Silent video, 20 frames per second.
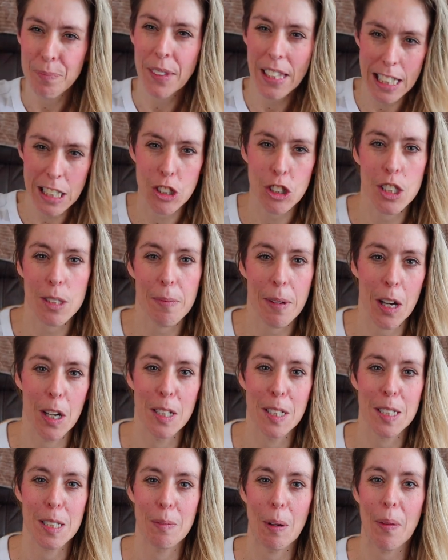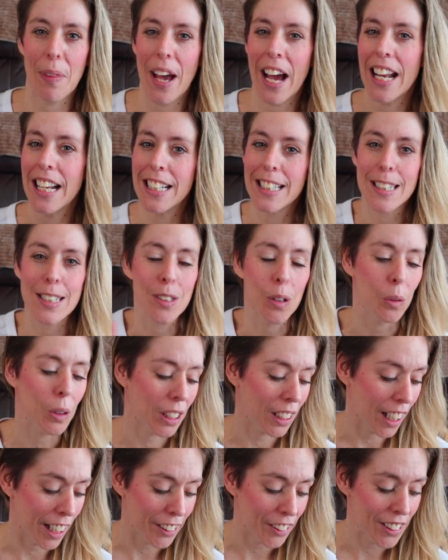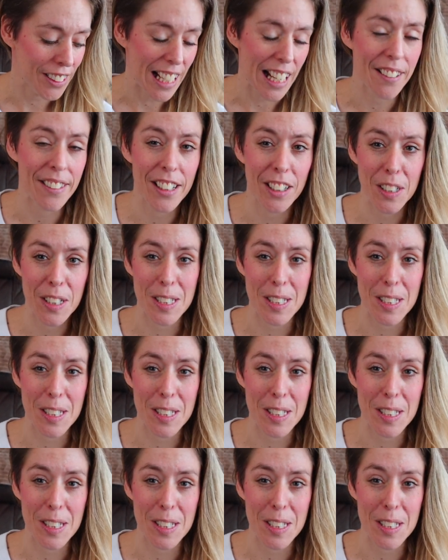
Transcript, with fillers: Let's just be honest about that. And it's so cluttered down there.